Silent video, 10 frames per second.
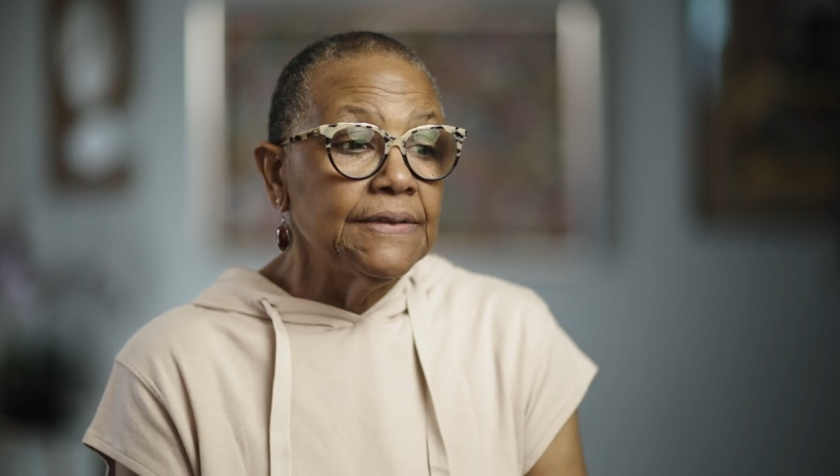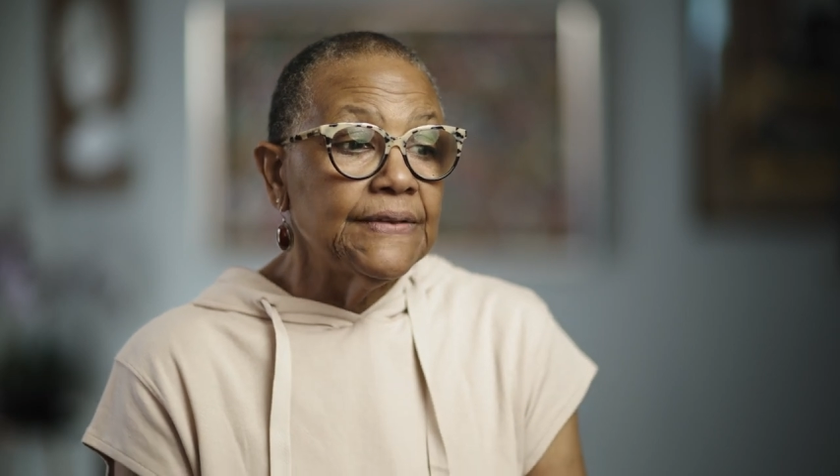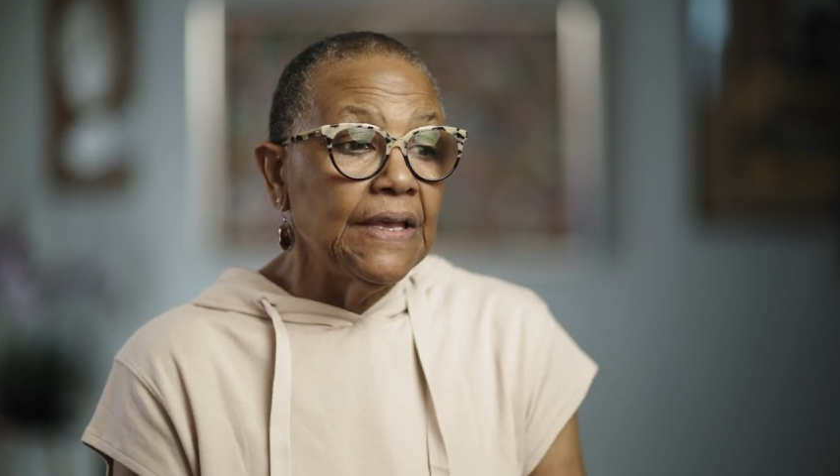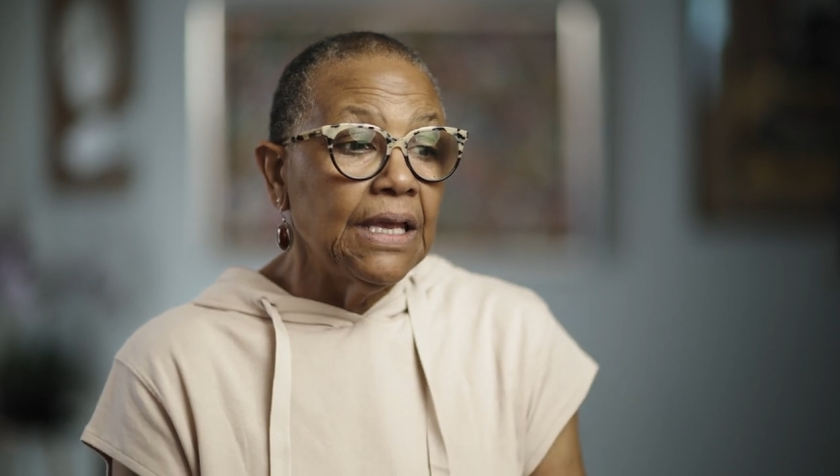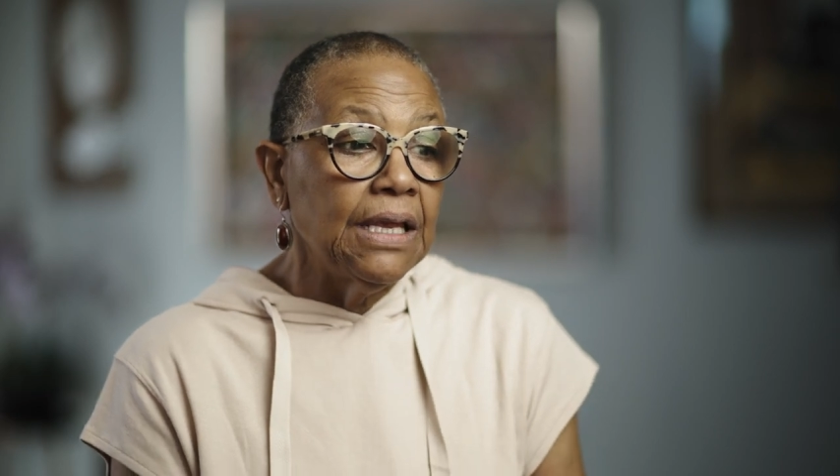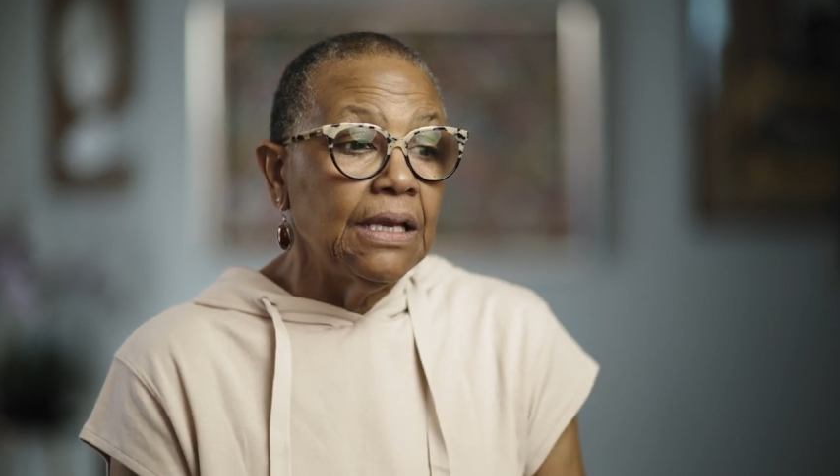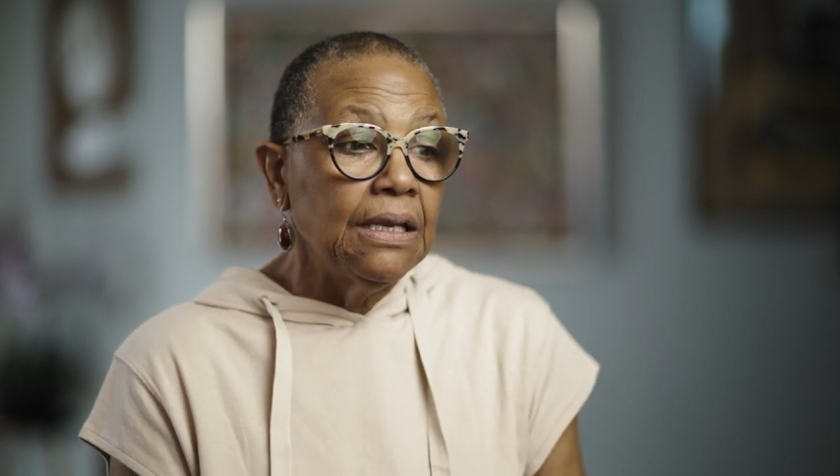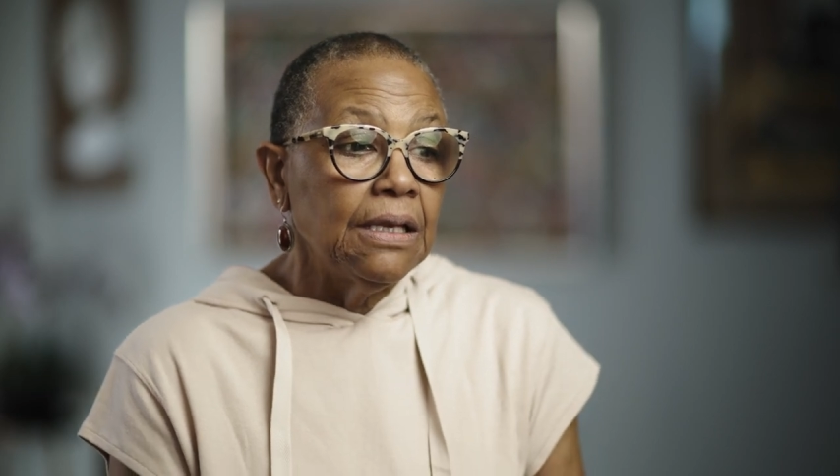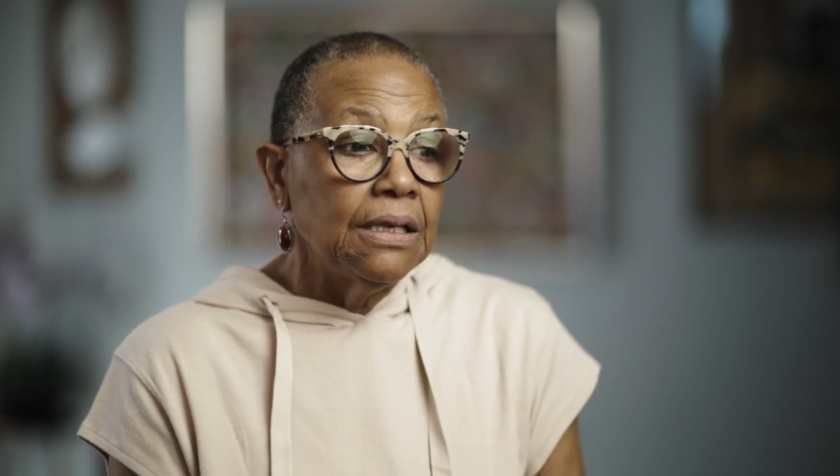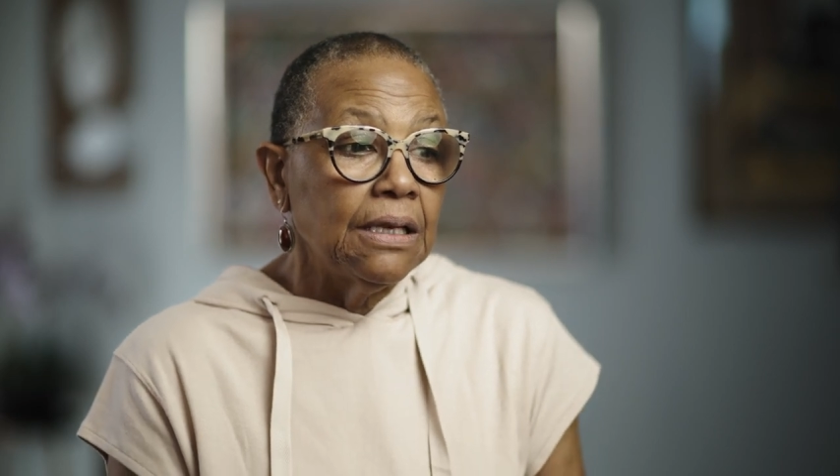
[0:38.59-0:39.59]
said,
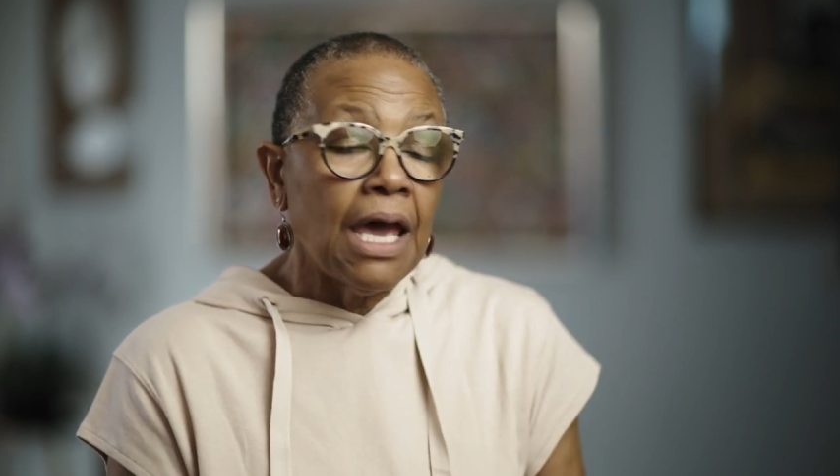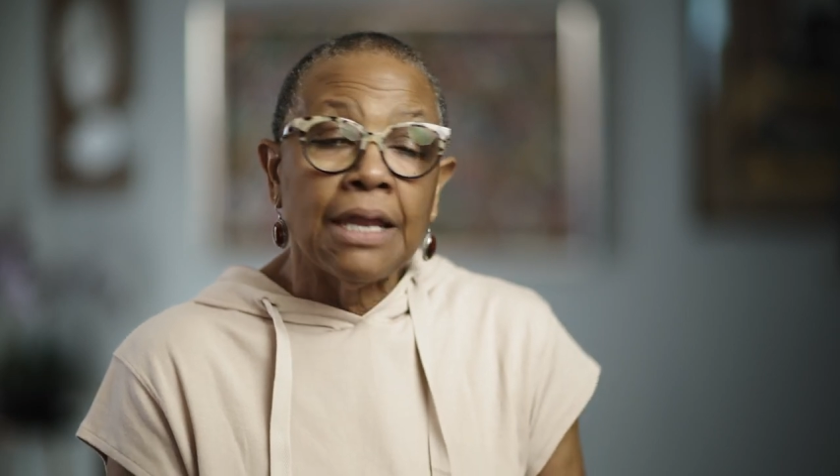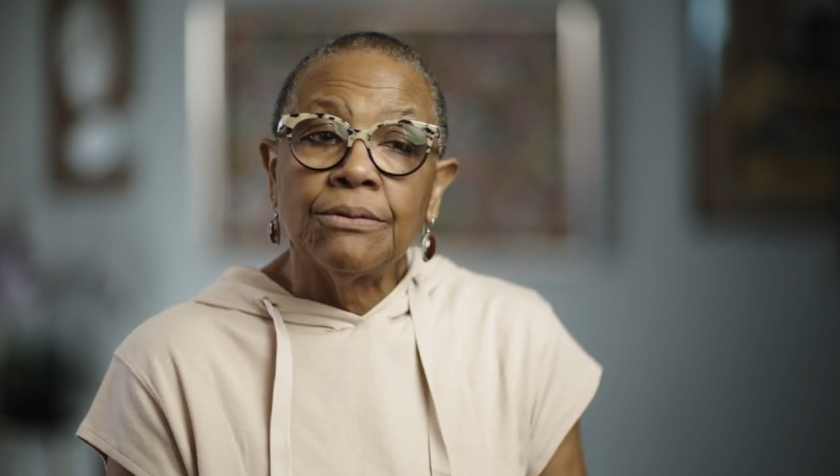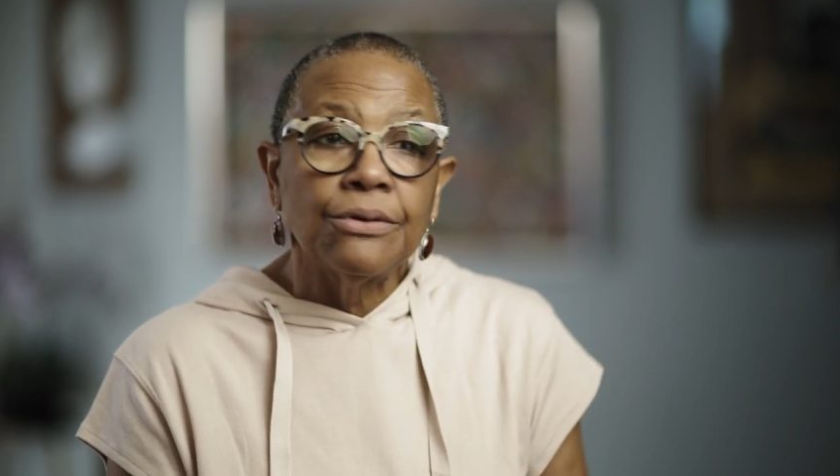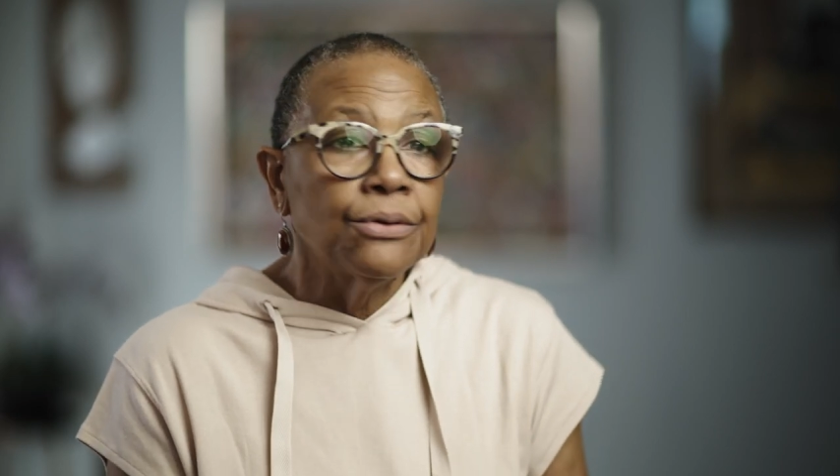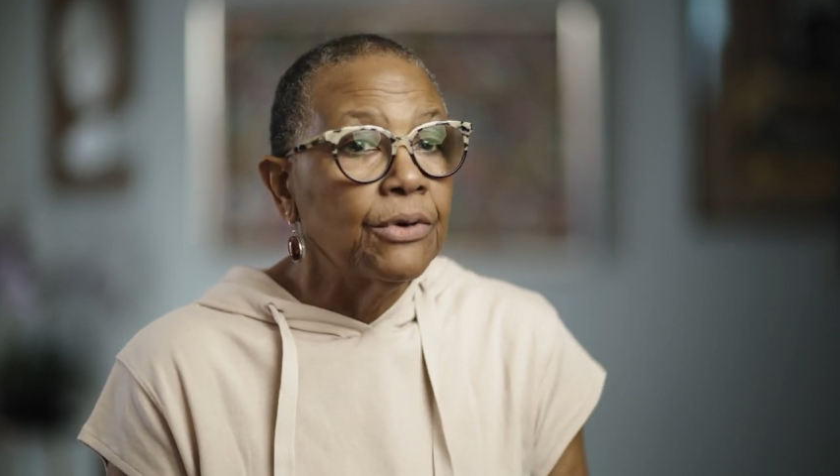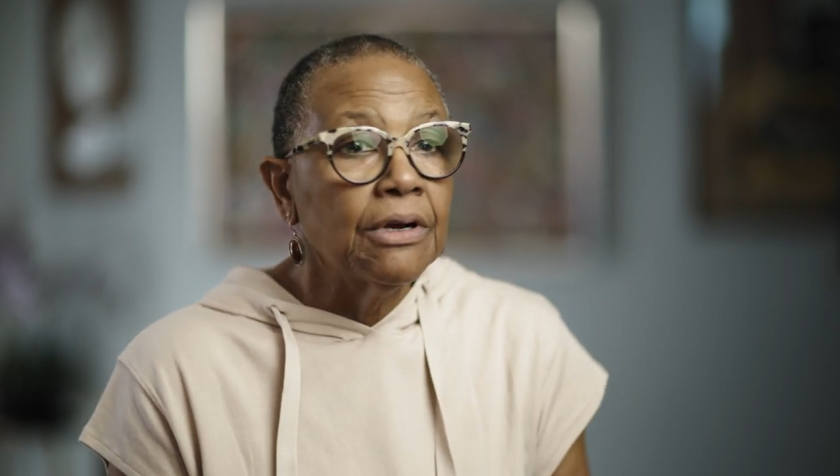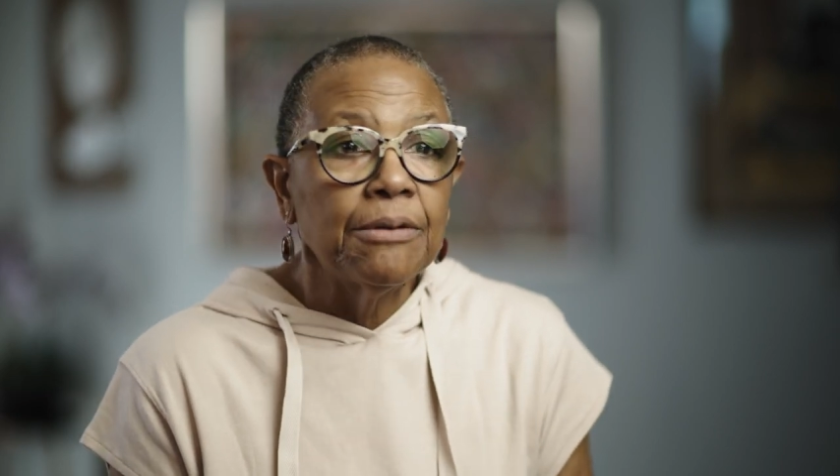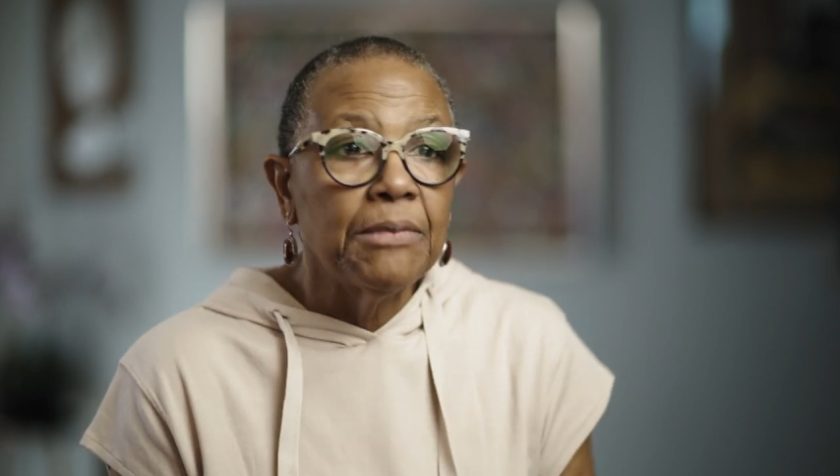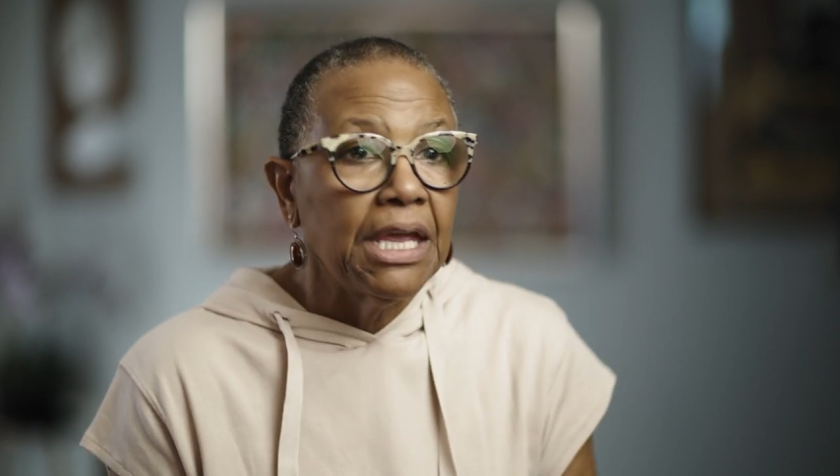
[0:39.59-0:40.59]
I don't know
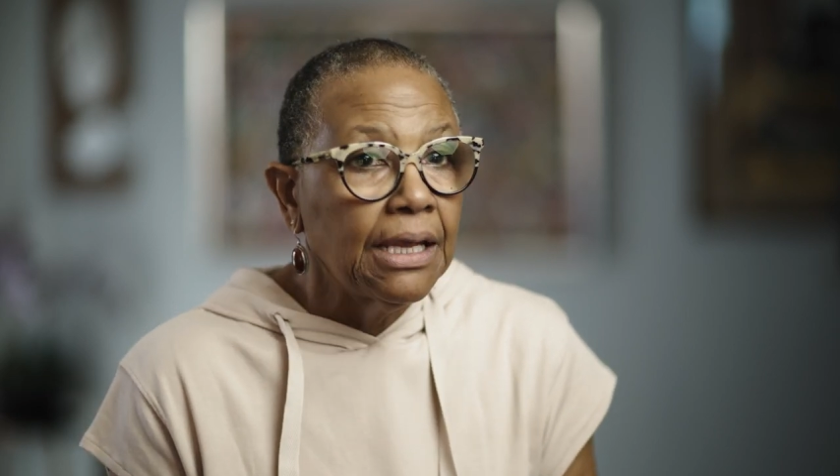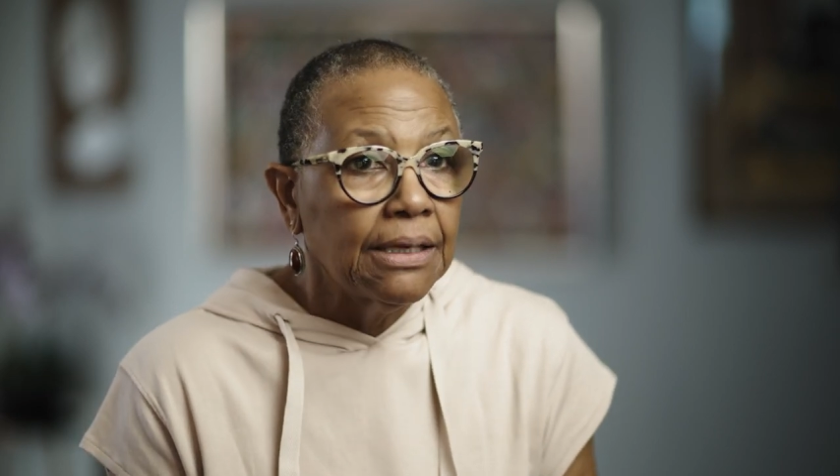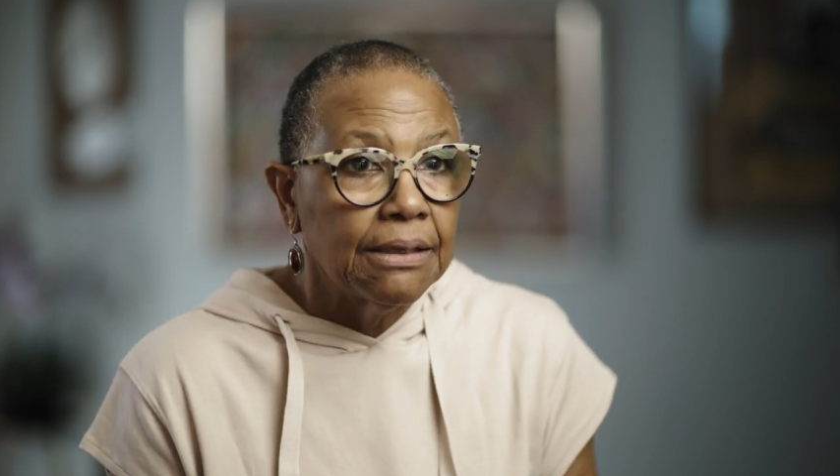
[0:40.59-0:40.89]
where I'm at.